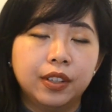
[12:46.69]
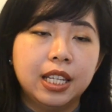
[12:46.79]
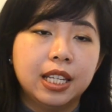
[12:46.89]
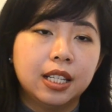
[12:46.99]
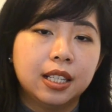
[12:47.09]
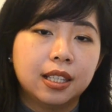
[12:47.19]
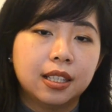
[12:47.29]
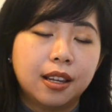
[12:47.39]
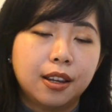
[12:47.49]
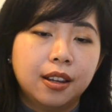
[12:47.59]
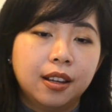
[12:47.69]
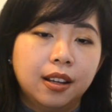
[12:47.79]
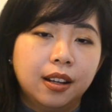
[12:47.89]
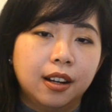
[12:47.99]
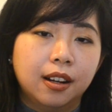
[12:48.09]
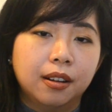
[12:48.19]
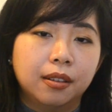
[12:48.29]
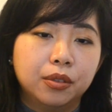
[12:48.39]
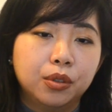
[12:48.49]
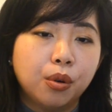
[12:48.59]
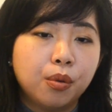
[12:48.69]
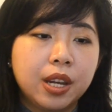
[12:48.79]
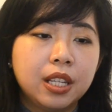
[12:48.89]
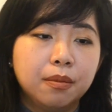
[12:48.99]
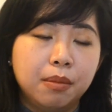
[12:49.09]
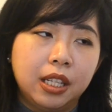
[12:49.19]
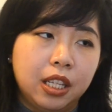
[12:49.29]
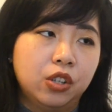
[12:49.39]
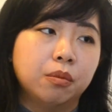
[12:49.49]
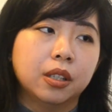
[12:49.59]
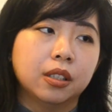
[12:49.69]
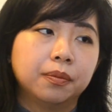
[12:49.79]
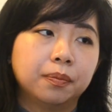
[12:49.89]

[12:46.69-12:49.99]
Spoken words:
is to always be teachable.